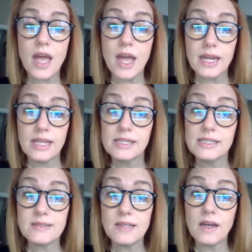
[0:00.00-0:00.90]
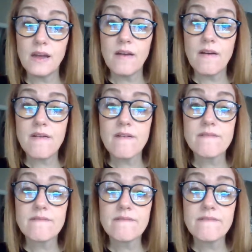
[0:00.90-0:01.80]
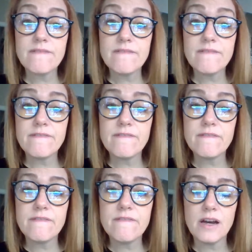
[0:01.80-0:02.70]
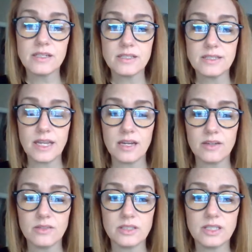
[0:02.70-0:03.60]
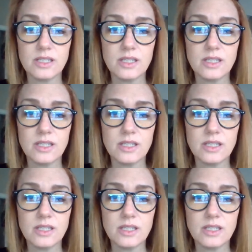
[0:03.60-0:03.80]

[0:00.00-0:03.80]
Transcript: and it is the V sound.